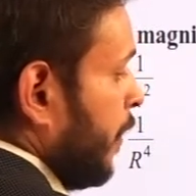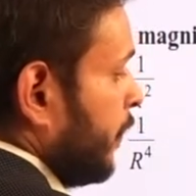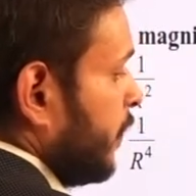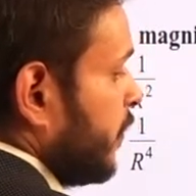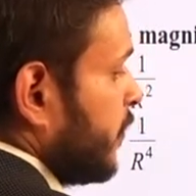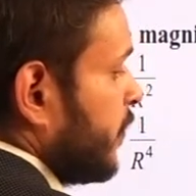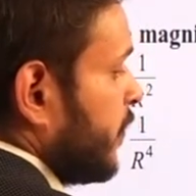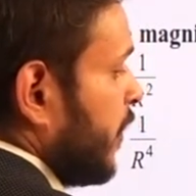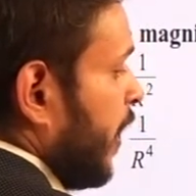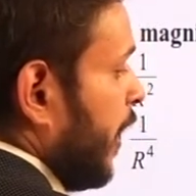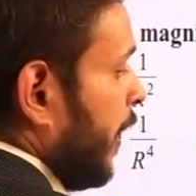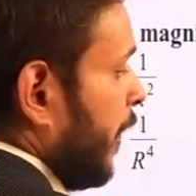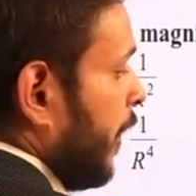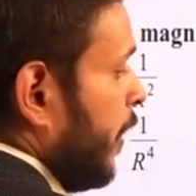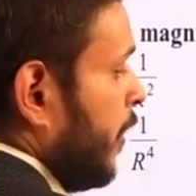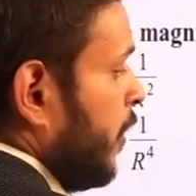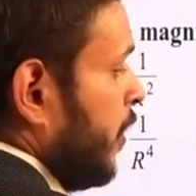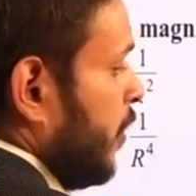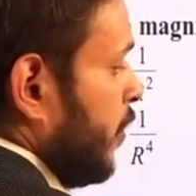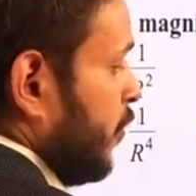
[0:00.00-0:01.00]
This is R.
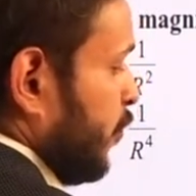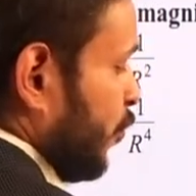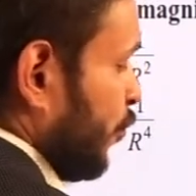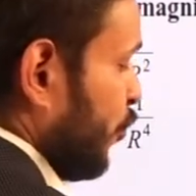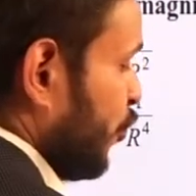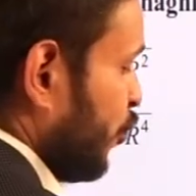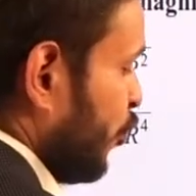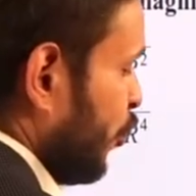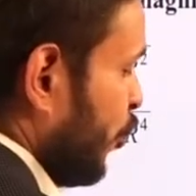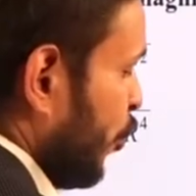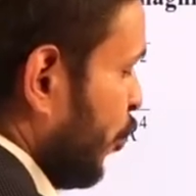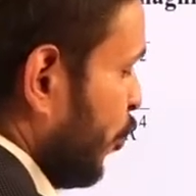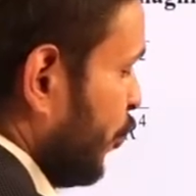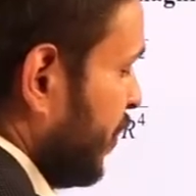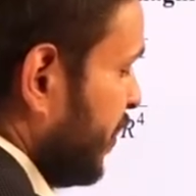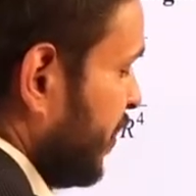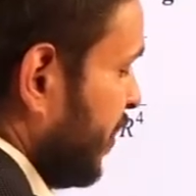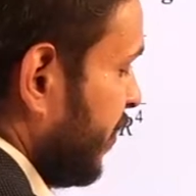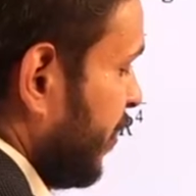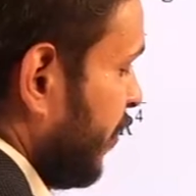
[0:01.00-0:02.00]
So you should know
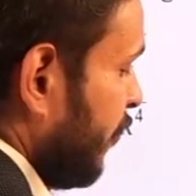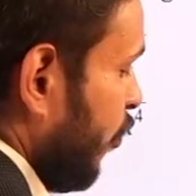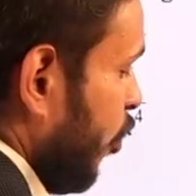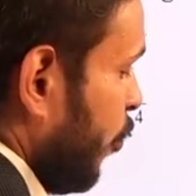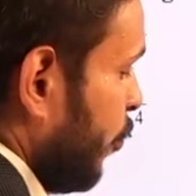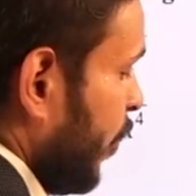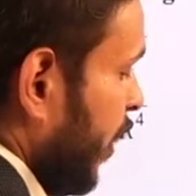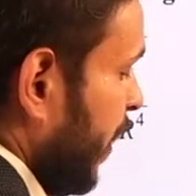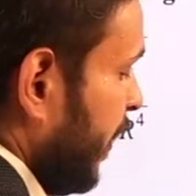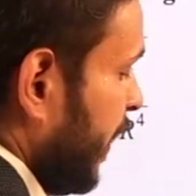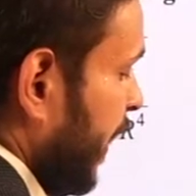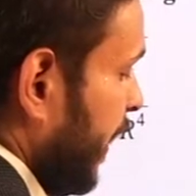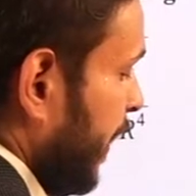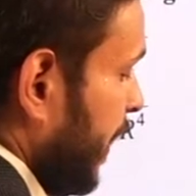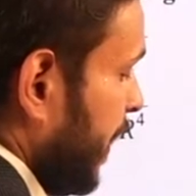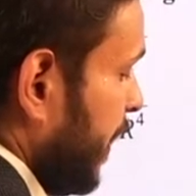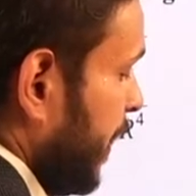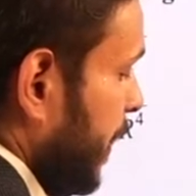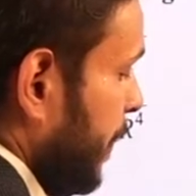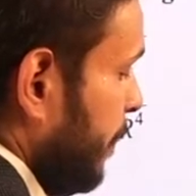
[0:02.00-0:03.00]
the general formula that
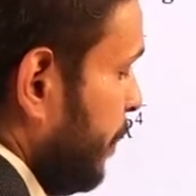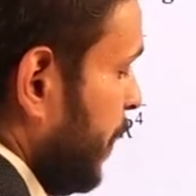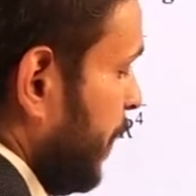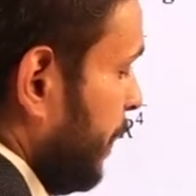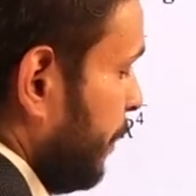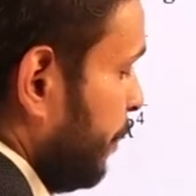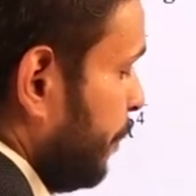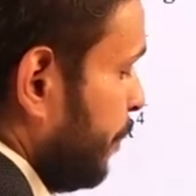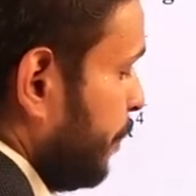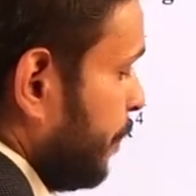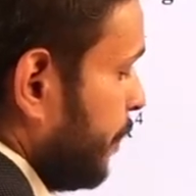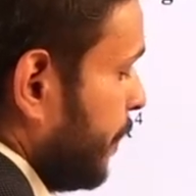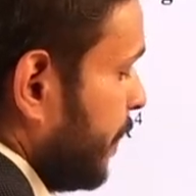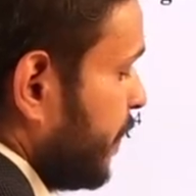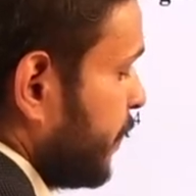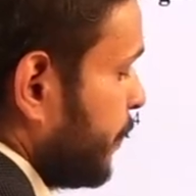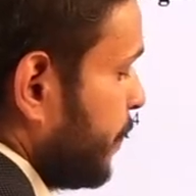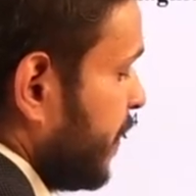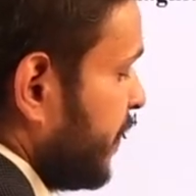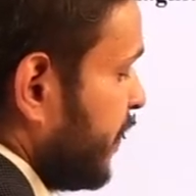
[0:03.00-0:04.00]
EP
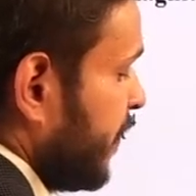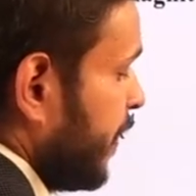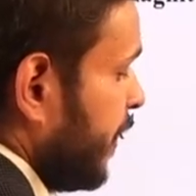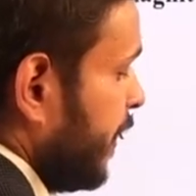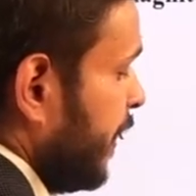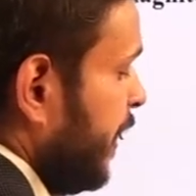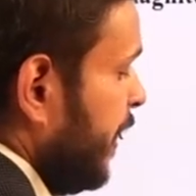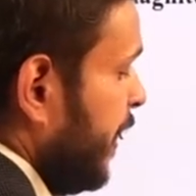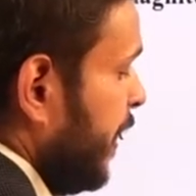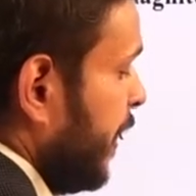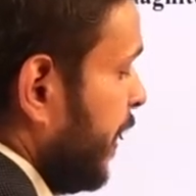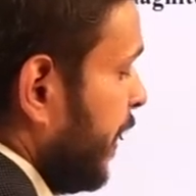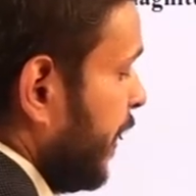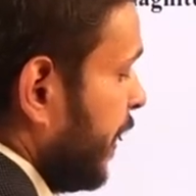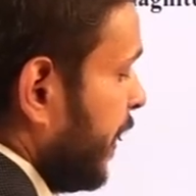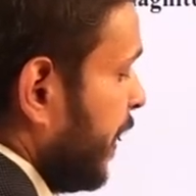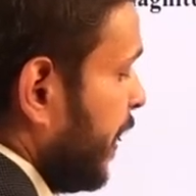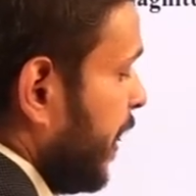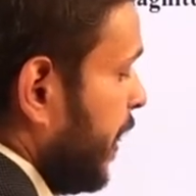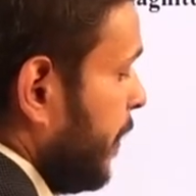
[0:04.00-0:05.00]
is basically
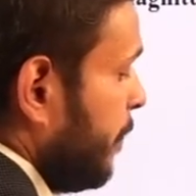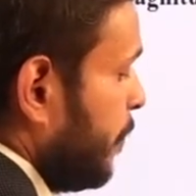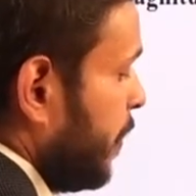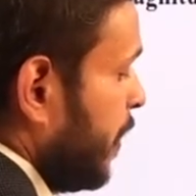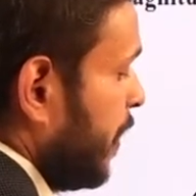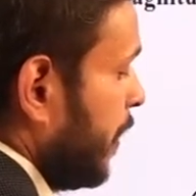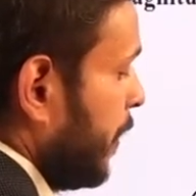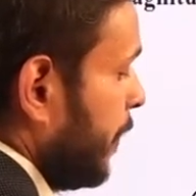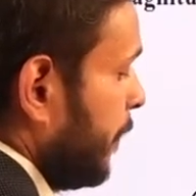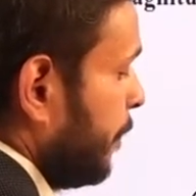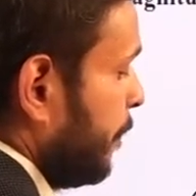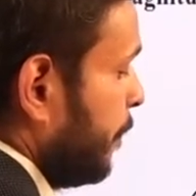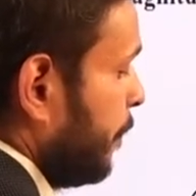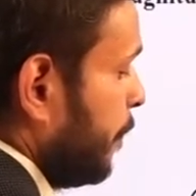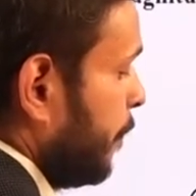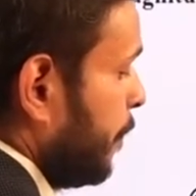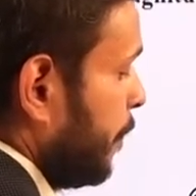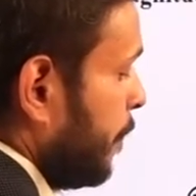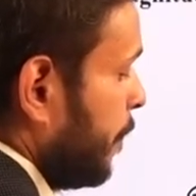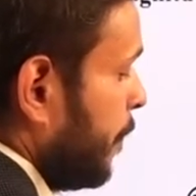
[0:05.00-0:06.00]
Kp
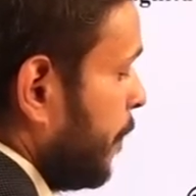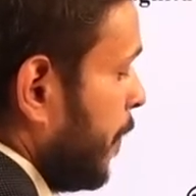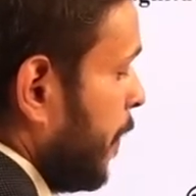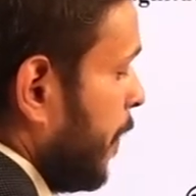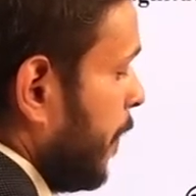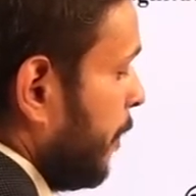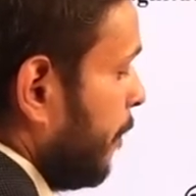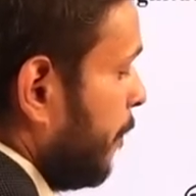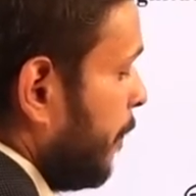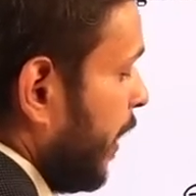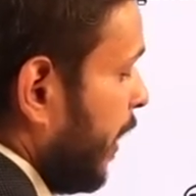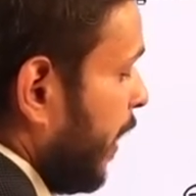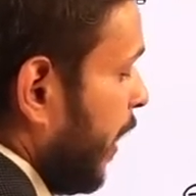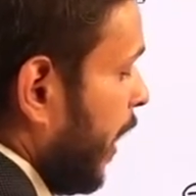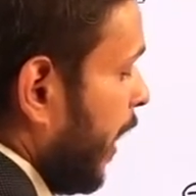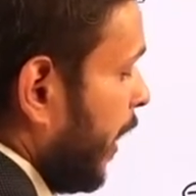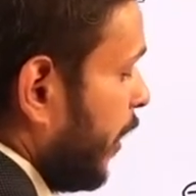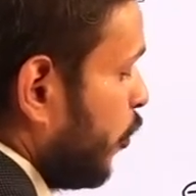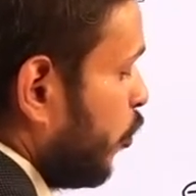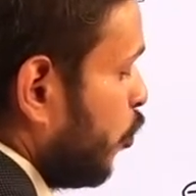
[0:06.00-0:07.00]
by
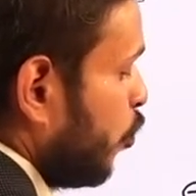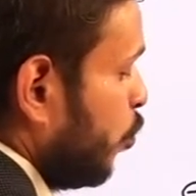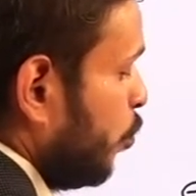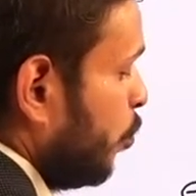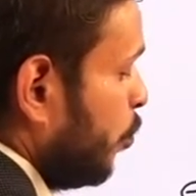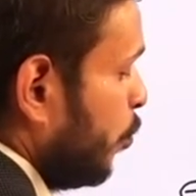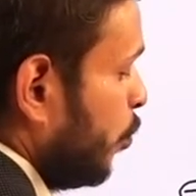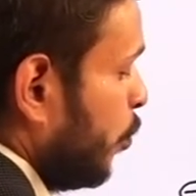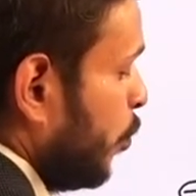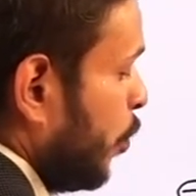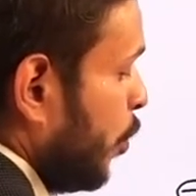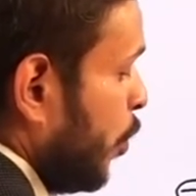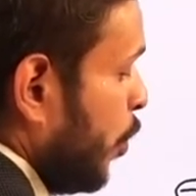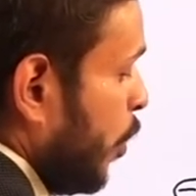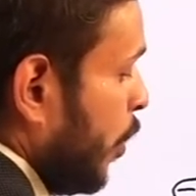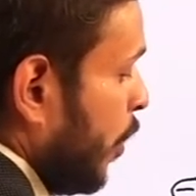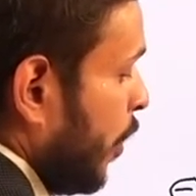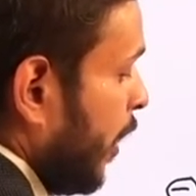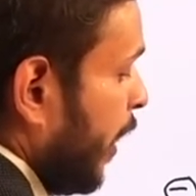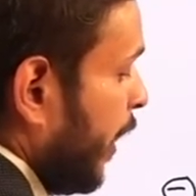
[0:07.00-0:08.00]
R cube
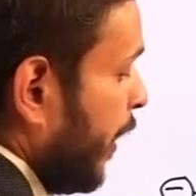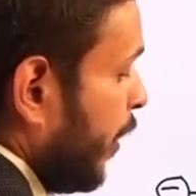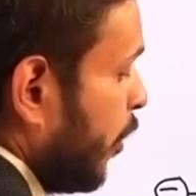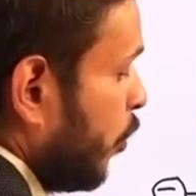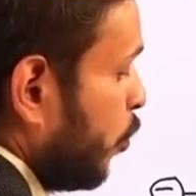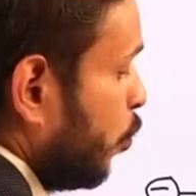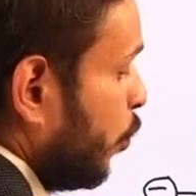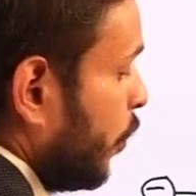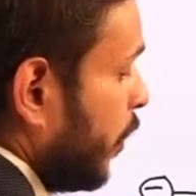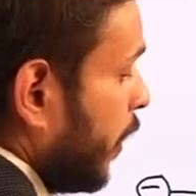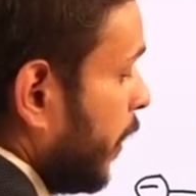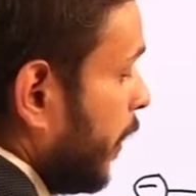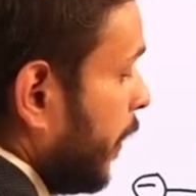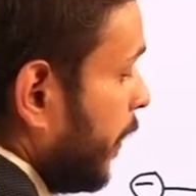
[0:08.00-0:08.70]
under root